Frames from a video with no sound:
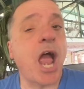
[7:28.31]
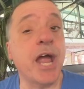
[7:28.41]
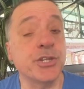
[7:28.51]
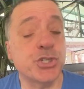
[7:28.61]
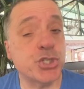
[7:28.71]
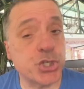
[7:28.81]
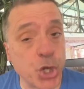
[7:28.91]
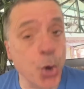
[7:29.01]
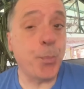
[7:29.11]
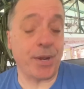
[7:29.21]
and
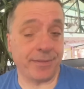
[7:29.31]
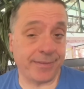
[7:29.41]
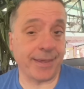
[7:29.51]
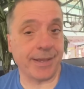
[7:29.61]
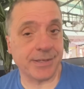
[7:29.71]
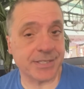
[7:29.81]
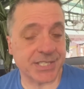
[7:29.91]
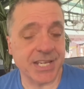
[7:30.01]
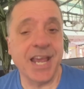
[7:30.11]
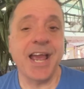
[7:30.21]
stupid things,